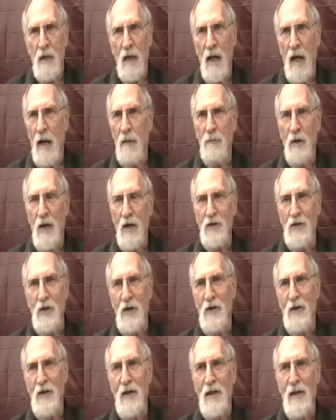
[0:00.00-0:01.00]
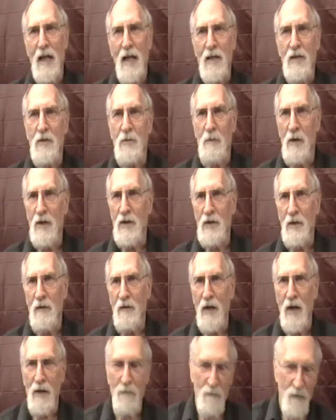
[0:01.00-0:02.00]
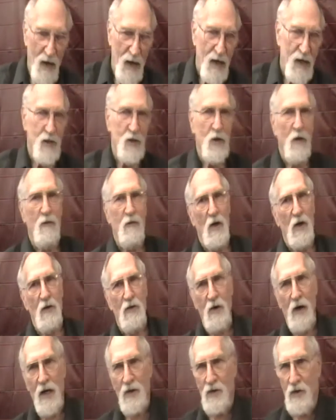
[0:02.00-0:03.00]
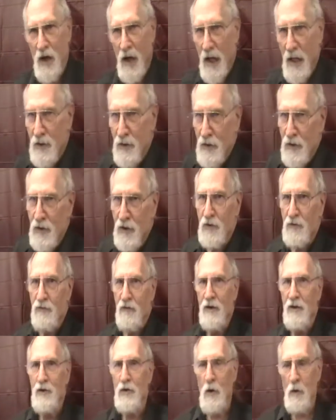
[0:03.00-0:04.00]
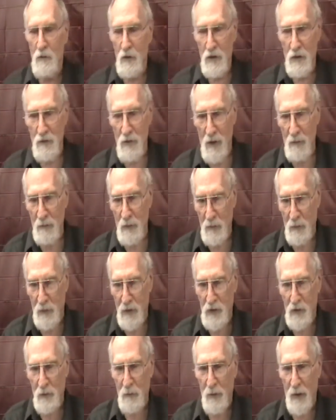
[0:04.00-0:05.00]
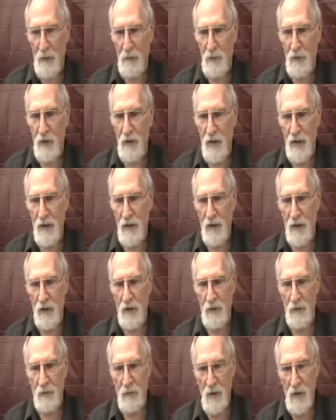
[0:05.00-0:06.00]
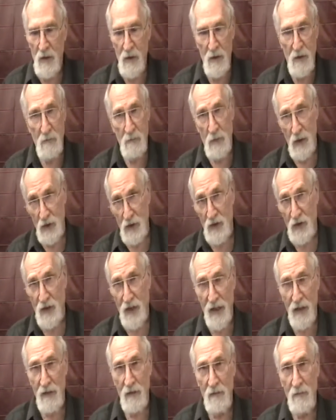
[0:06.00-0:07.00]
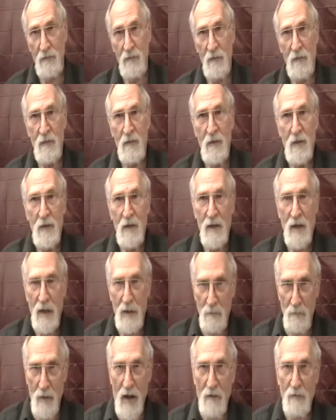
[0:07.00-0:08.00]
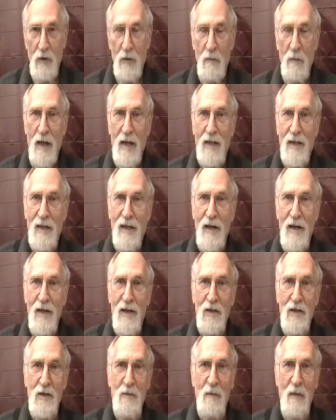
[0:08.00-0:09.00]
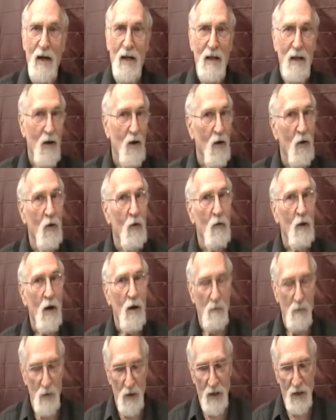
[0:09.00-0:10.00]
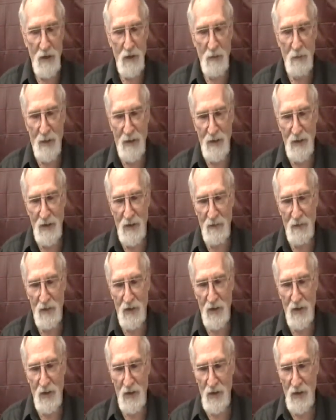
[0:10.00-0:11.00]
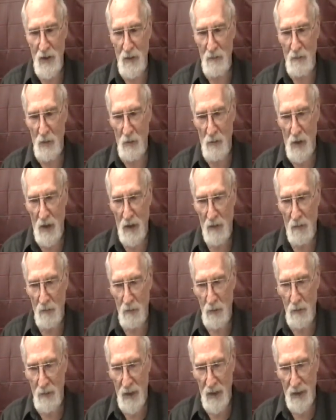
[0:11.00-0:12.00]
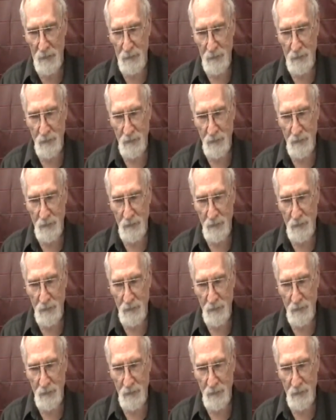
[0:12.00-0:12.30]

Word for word: I'm not sure that that's much of an advantage over a trash can you just reach over and drop the piece of paper into. But still, it might would make a deluxe model a whole lot more expensive than the simple model would be.